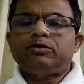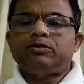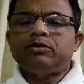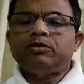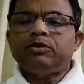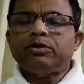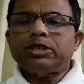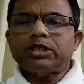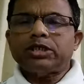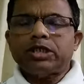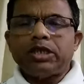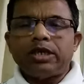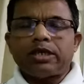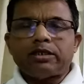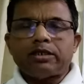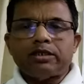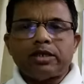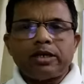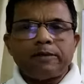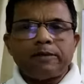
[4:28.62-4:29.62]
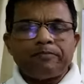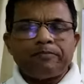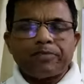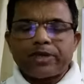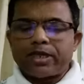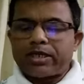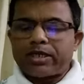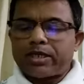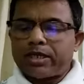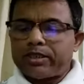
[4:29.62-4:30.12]
to select the
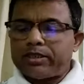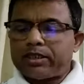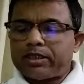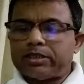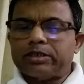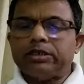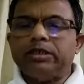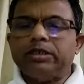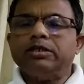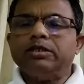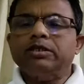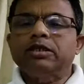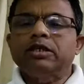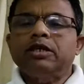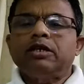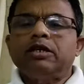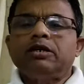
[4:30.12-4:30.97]
transactions